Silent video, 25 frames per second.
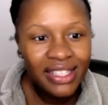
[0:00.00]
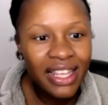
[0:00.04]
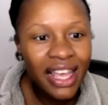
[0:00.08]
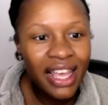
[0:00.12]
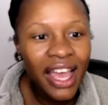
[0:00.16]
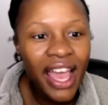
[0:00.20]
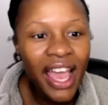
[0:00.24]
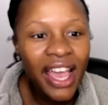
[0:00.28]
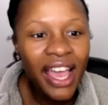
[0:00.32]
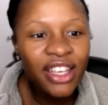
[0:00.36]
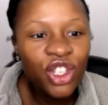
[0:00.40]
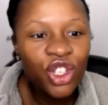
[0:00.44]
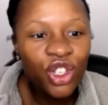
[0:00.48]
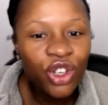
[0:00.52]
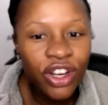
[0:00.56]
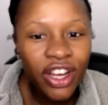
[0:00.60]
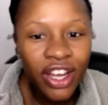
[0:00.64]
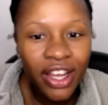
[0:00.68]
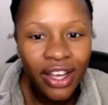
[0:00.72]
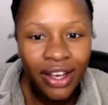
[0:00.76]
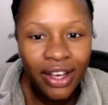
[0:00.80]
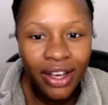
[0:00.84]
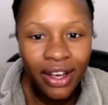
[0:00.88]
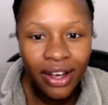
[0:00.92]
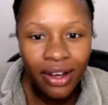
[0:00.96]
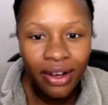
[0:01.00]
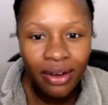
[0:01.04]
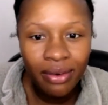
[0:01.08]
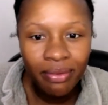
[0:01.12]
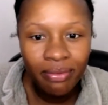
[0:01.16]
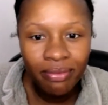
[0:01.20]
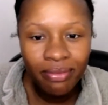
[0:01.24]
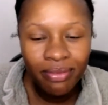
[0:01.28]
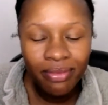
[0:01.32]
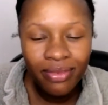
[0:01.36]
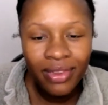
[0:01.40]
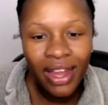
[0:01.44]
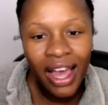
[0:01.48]
That's the extra
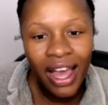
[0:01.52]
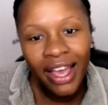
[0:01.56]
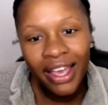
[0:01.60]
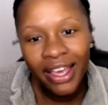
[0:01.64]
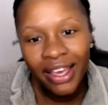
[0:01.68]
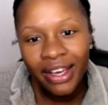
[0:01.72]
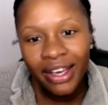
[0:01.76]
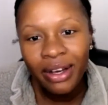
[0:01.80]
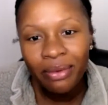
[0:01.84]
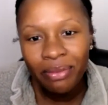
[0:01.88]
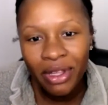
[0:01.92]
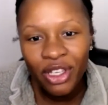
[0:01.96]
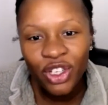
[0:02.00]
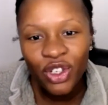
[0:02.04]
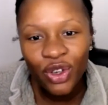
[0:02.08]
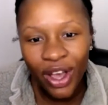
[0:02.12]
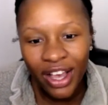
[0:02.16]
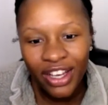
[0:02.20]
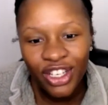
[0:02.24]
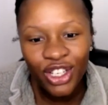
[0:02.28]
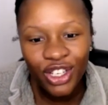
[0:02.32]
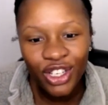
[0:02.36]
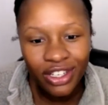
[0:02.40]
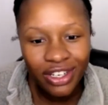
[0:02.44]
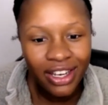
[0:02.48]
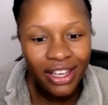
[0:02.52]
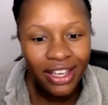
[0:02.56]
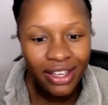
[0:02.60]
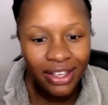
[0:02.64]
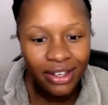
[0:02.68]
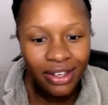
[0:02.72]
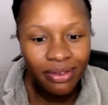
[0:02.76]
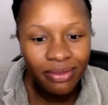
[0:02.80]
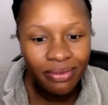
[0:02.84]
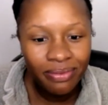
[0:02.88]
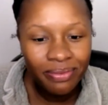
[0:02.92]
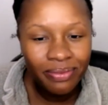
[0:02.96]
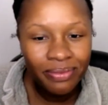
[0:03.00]
income, not income that you actually
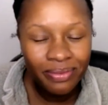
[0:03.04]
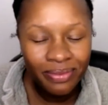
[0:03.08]
need.